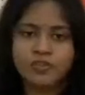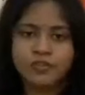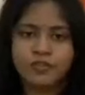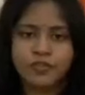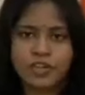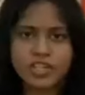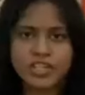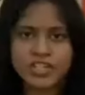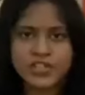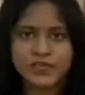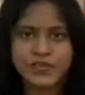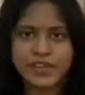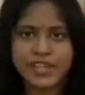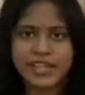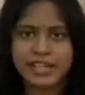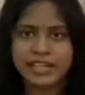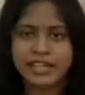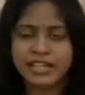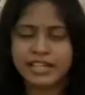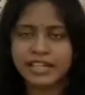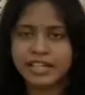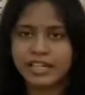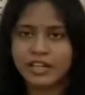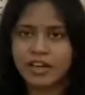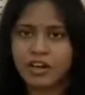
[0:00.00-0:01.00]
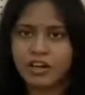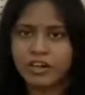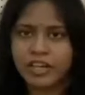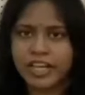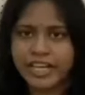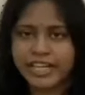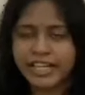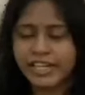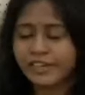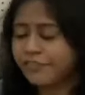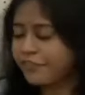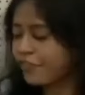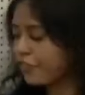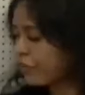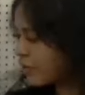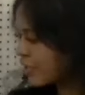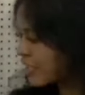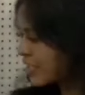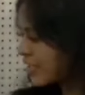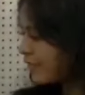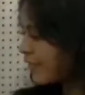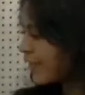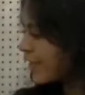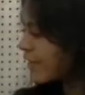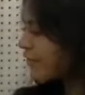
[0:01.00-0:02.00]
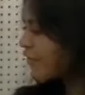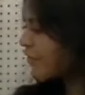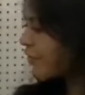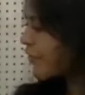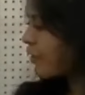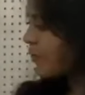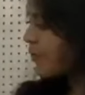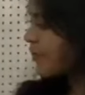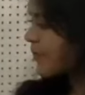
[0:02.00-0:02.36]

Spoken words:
phosphate, an organic phosphate from